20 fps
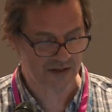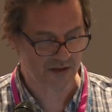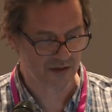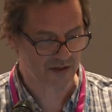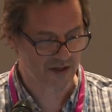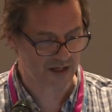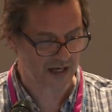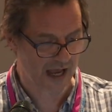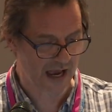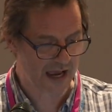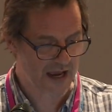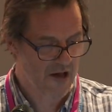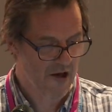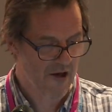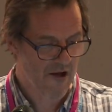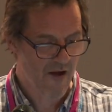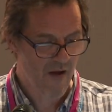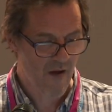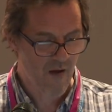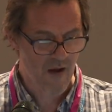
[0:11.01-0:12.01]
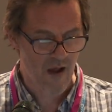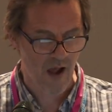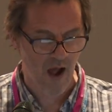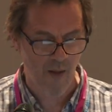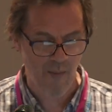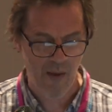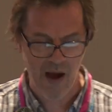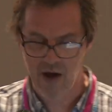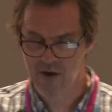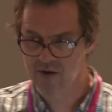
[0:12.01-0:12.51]
to you today
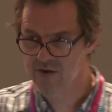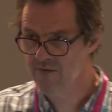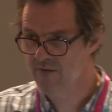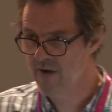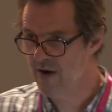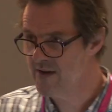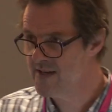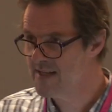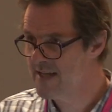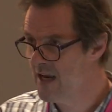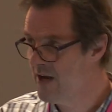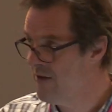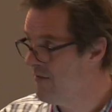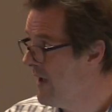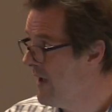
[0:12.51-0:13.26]
about varicella